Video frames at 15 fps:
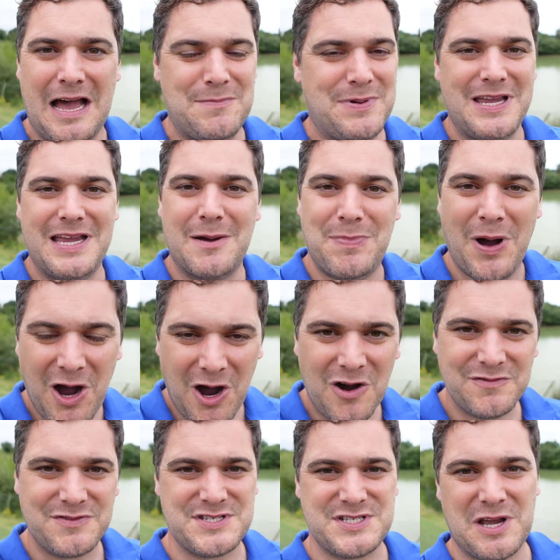being
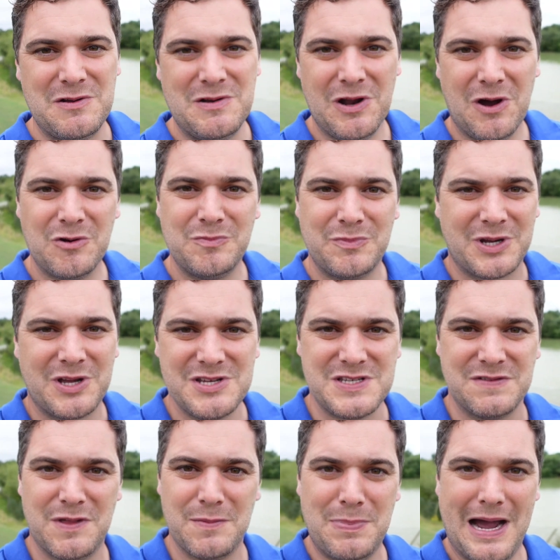apart for so long because
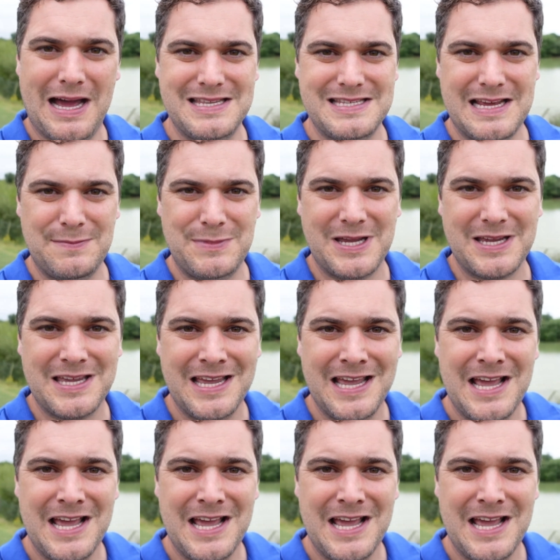of the pandemic.